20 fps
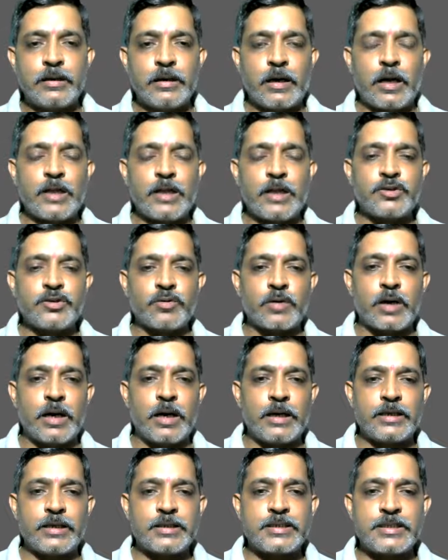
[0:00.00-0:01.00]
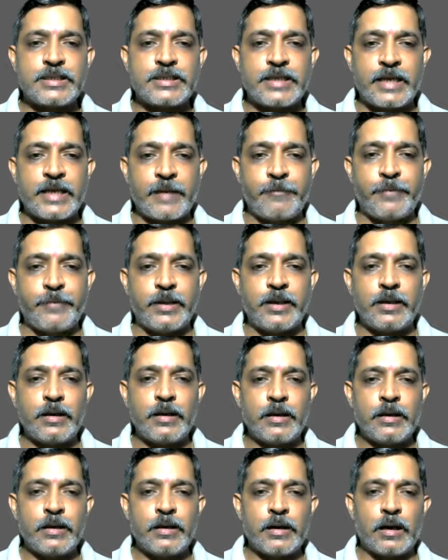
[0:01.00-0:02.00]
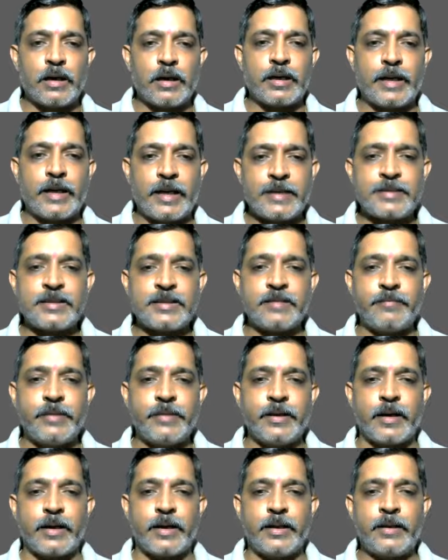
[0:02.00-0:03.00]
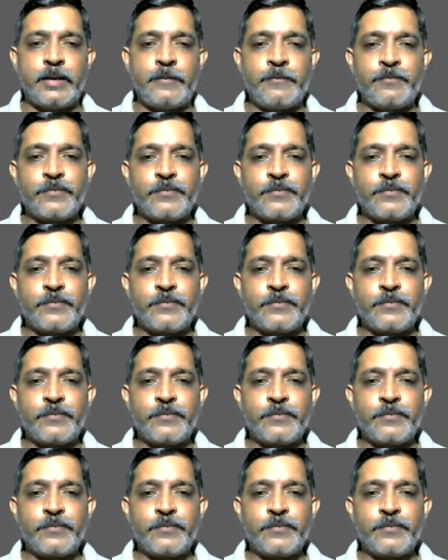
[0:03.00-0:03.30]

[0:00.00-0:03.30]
also called SEBI or SEBI,